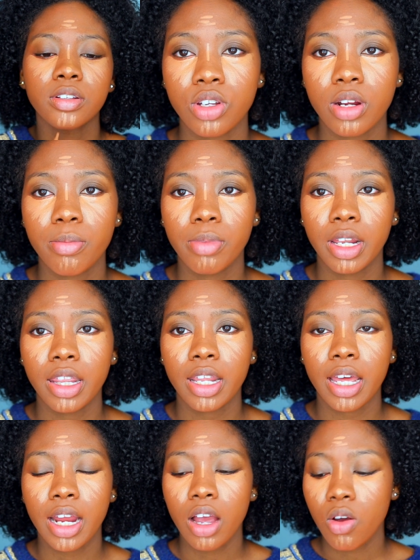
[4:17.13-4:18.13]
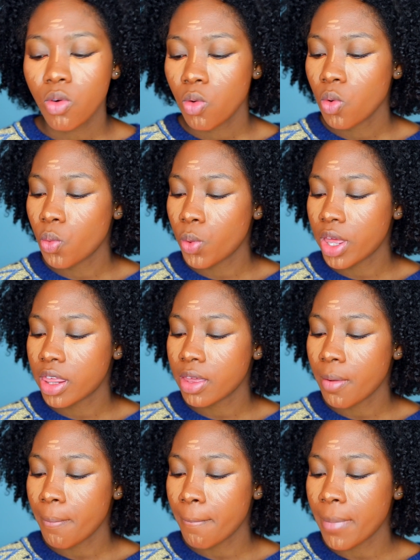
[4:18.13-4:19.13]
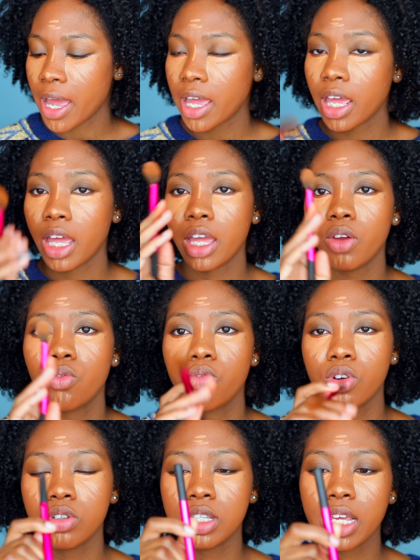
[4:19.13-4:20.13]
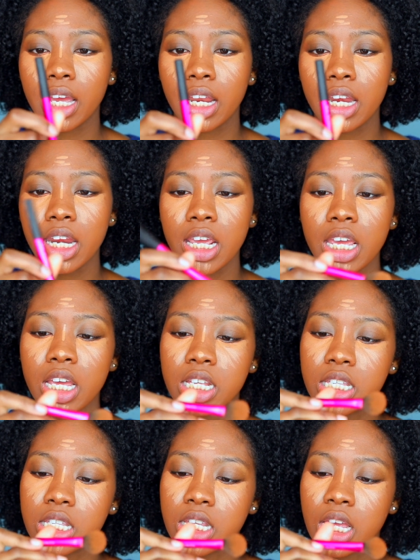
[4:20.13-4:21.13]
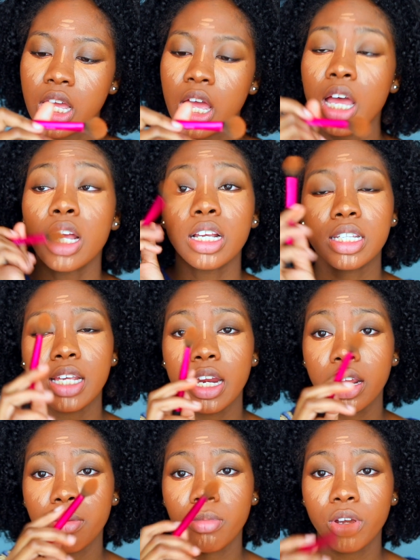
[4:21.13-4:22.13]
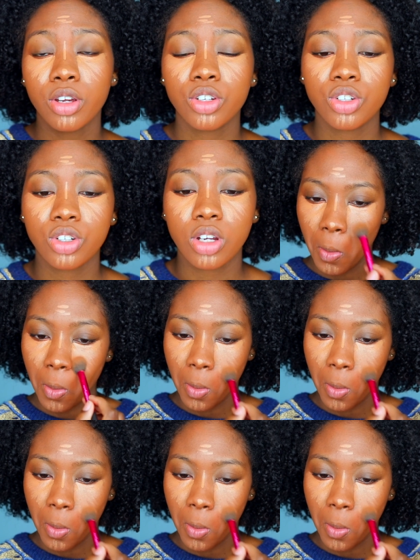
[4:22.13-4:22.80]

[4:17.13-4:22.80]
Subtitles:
I'm just gonna blend that out with my Real Techniques setting brush.